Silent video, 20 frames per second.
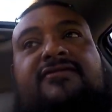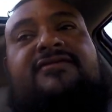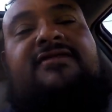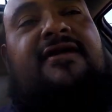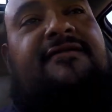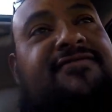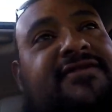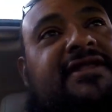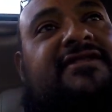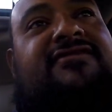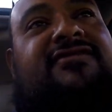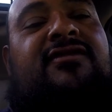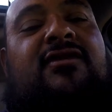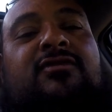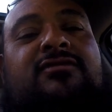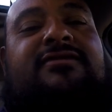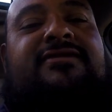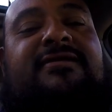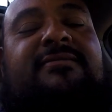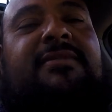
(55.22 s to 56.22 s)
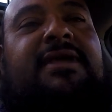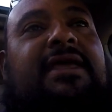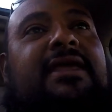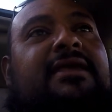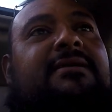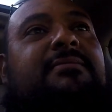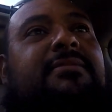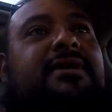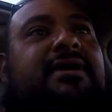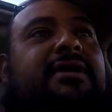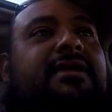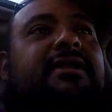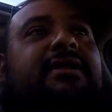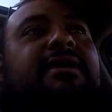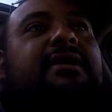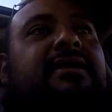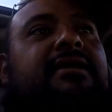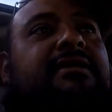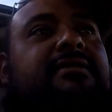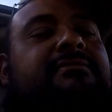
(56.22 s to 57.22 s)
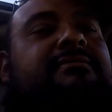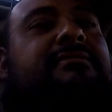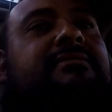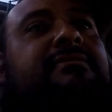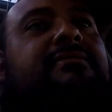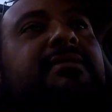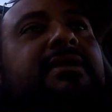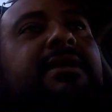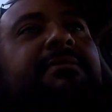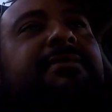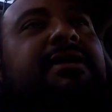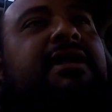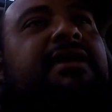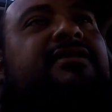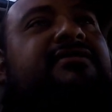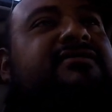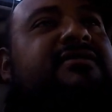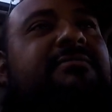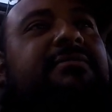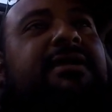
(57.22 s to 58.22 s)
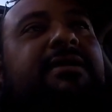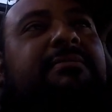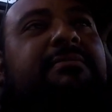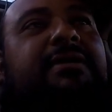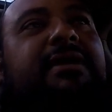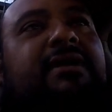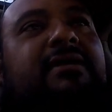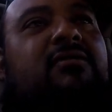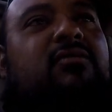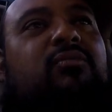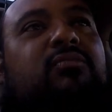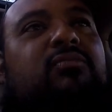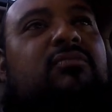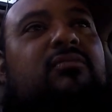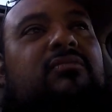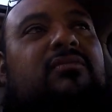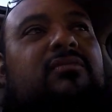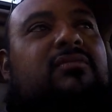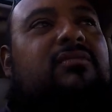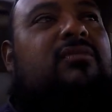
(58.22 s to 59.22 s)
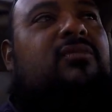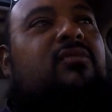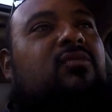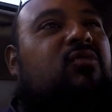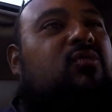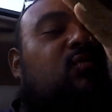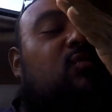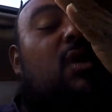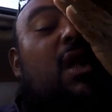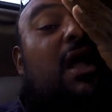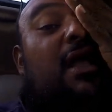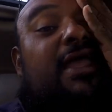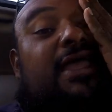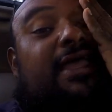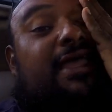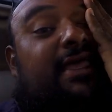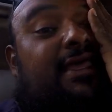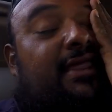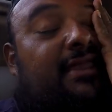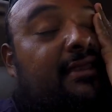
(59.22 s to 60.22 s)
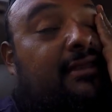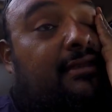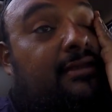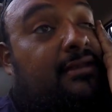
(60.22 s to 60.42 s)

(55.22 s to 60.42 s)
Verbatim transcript: stuff that's known to me but uh, i mean i used to be a big Rockhead